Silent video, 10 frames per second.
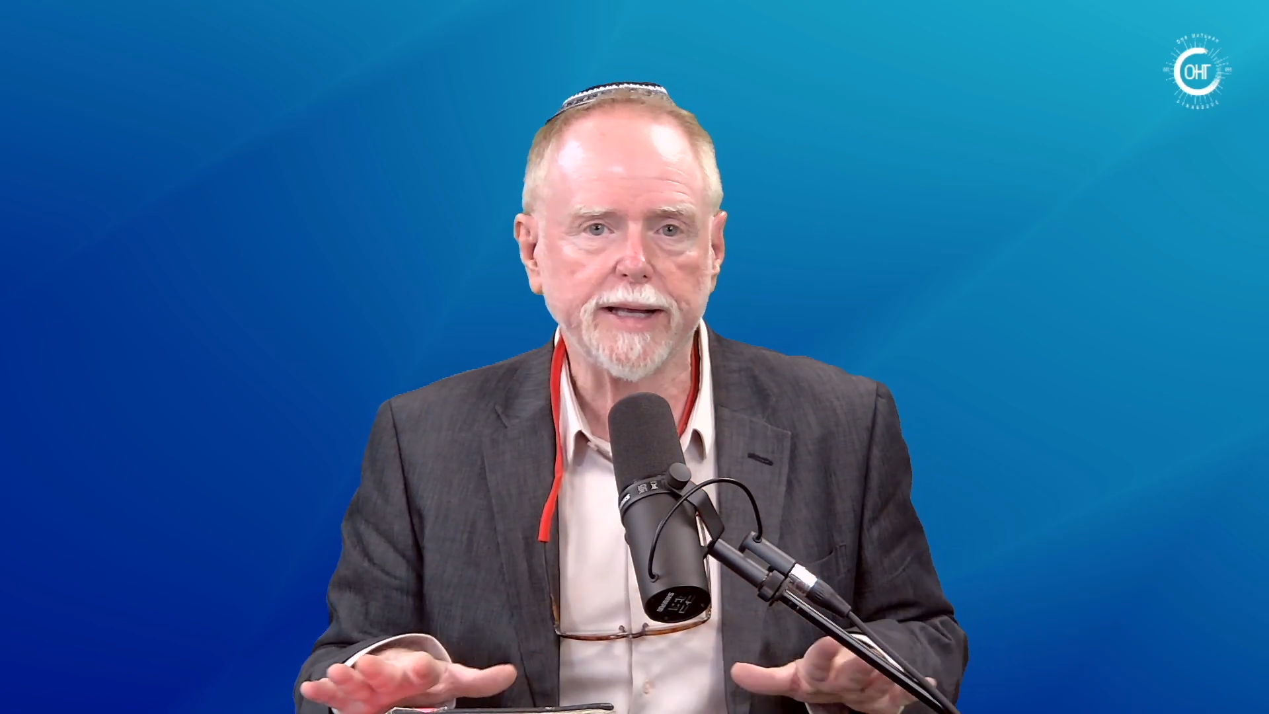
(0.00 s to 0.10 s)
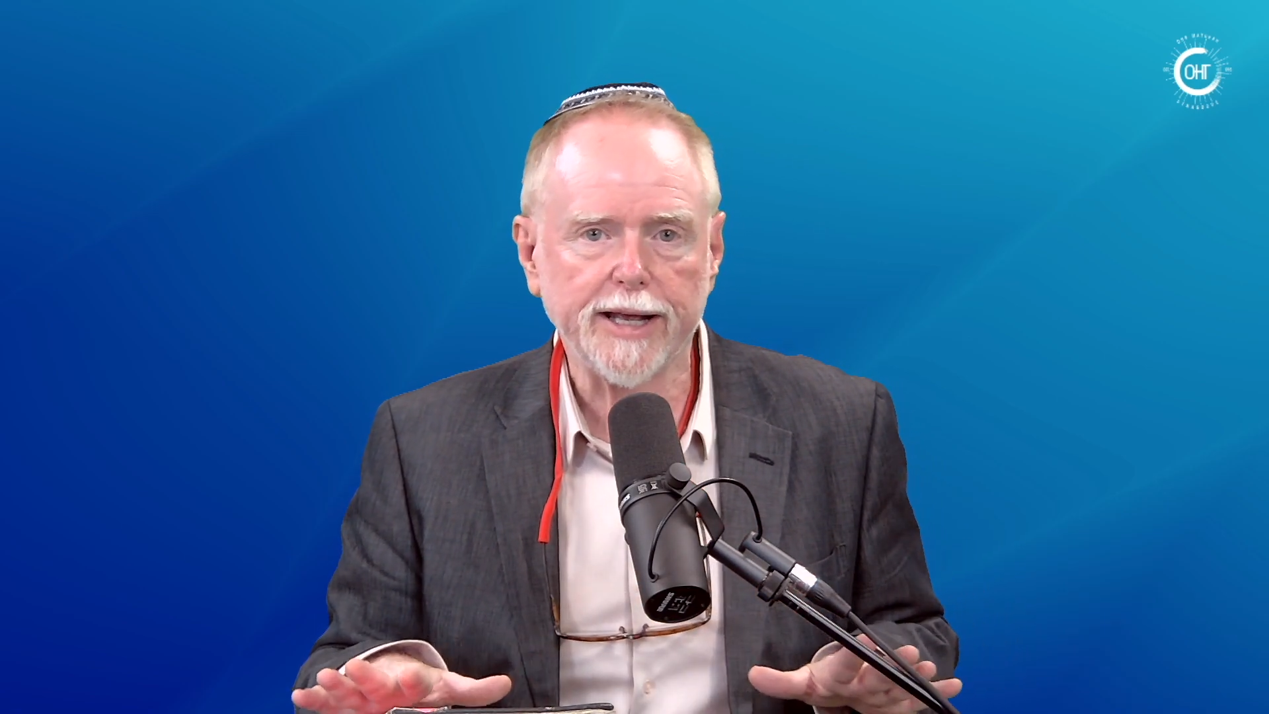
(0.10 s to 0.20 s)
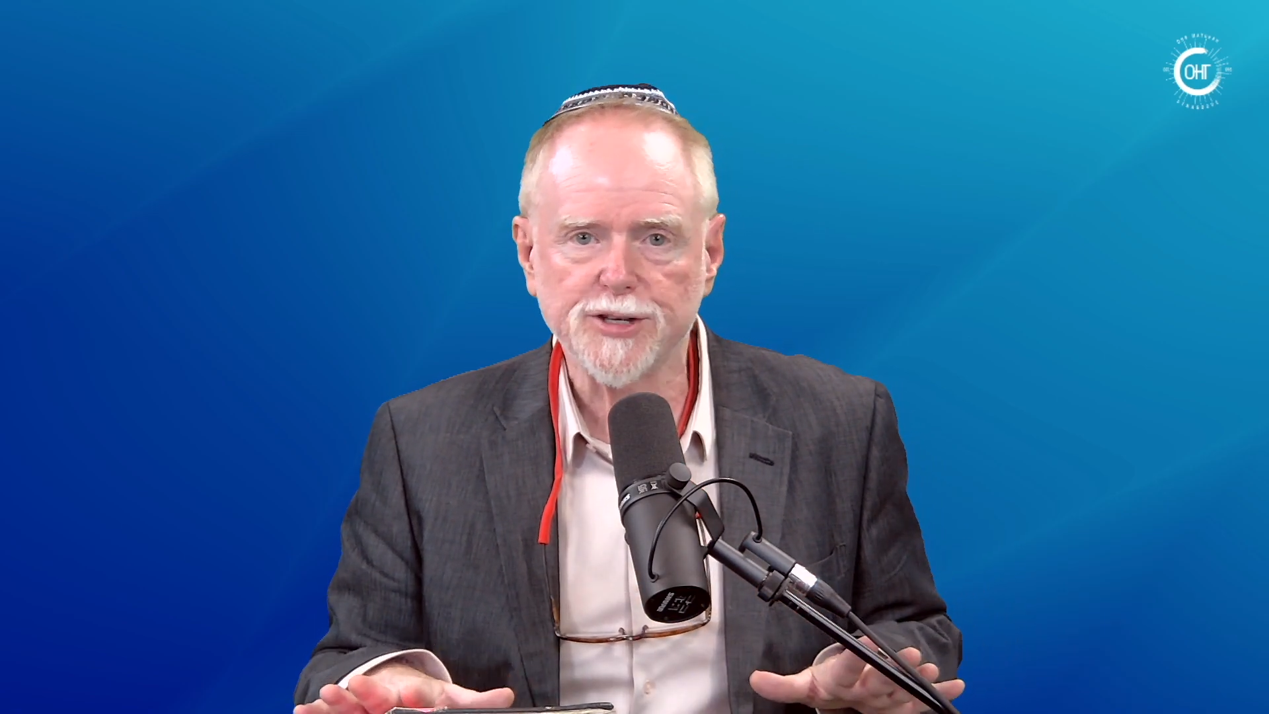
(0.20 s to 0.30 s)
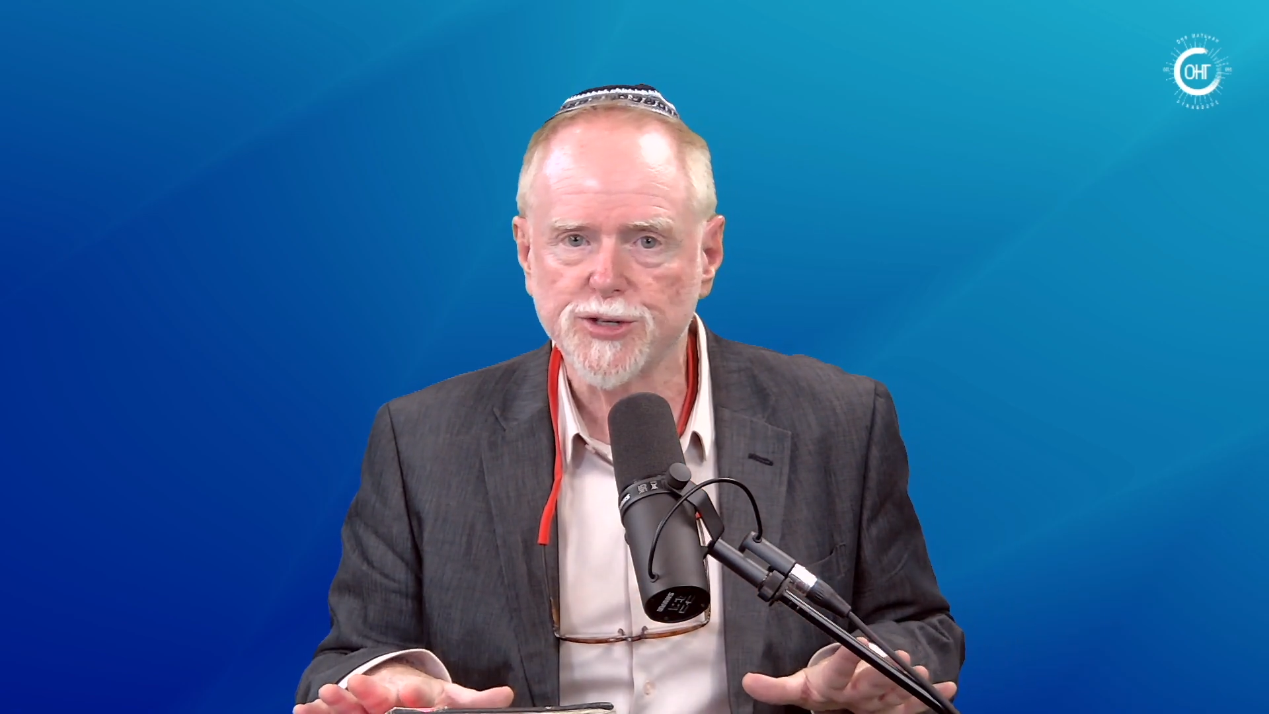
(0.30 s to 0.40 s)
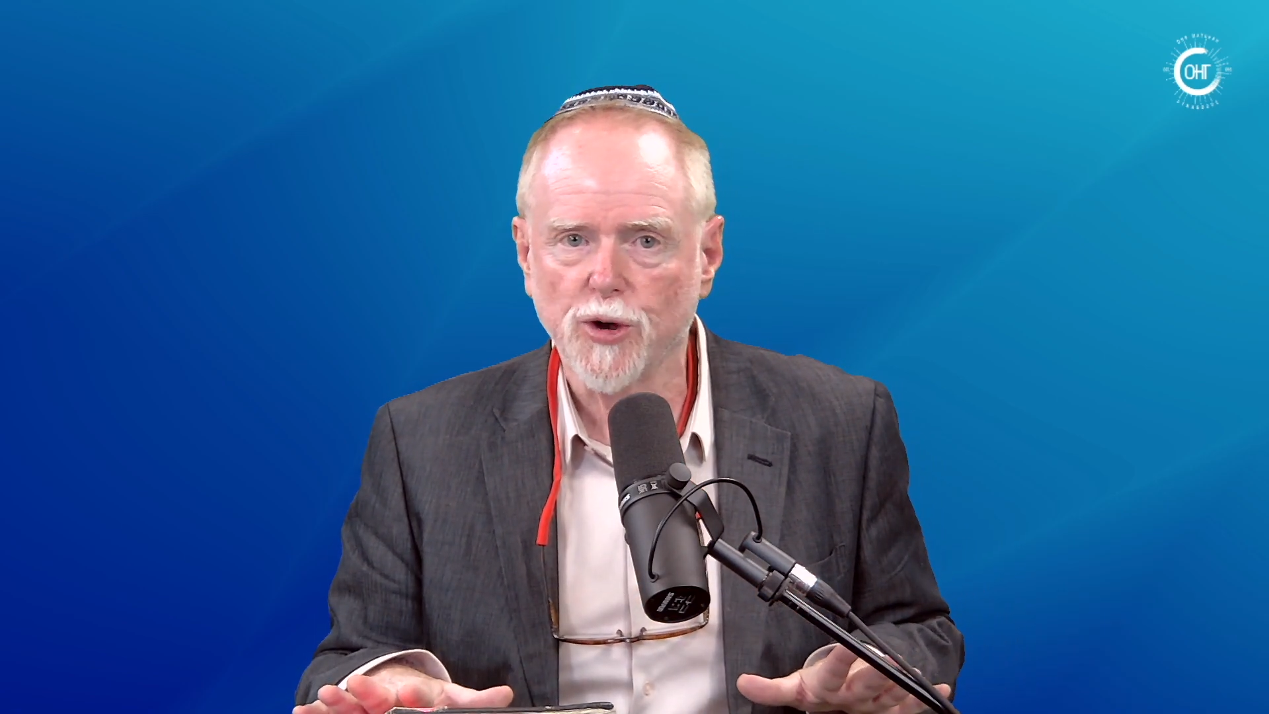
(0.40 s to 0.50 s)

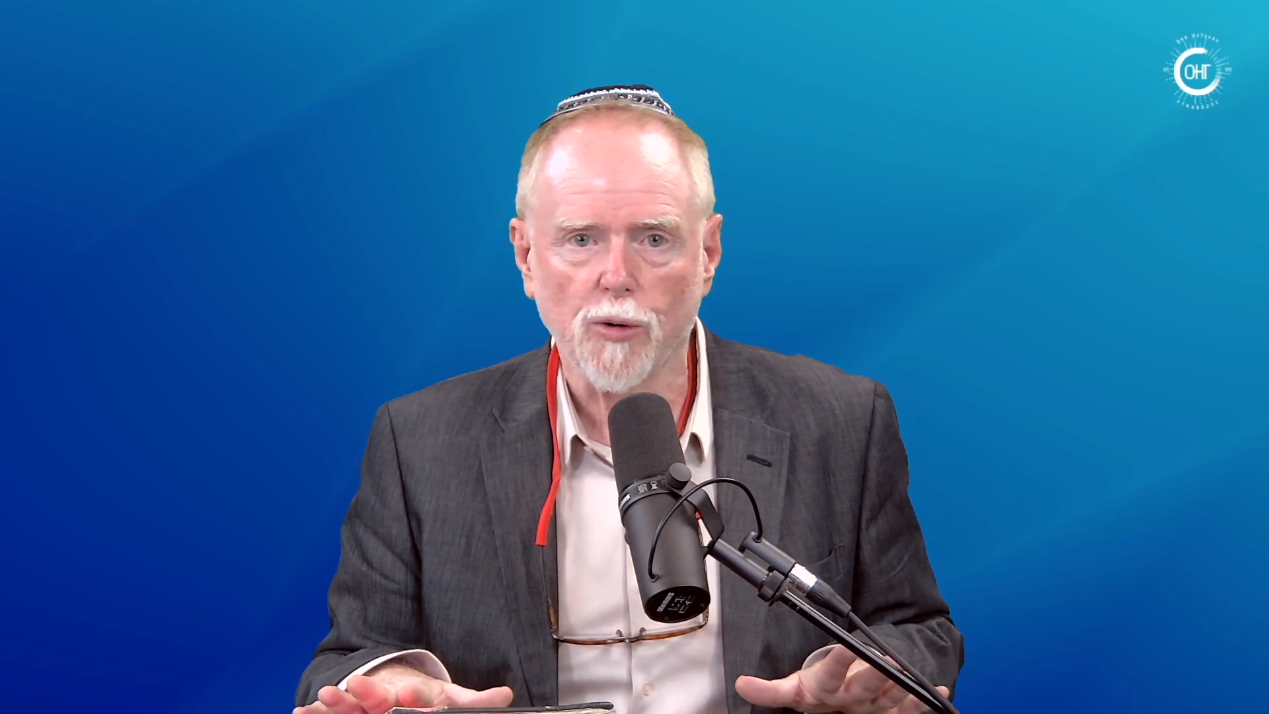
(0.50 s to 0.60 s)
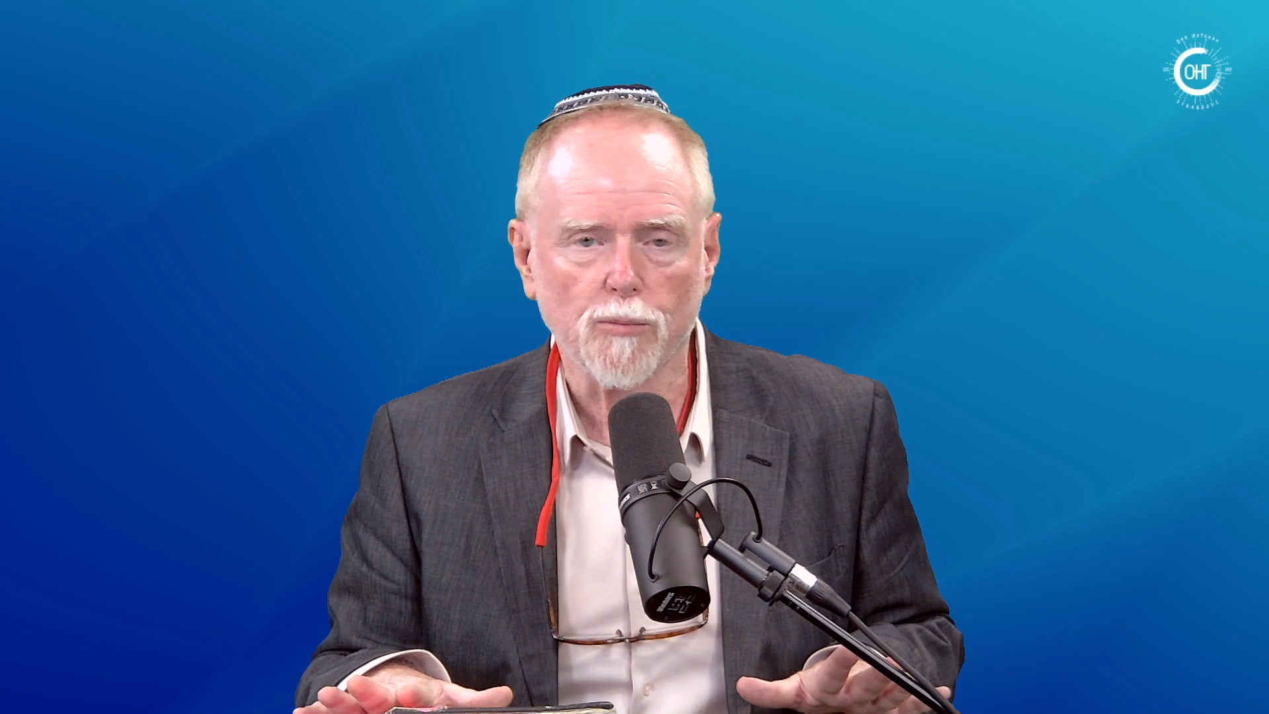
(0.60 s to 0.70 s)
is no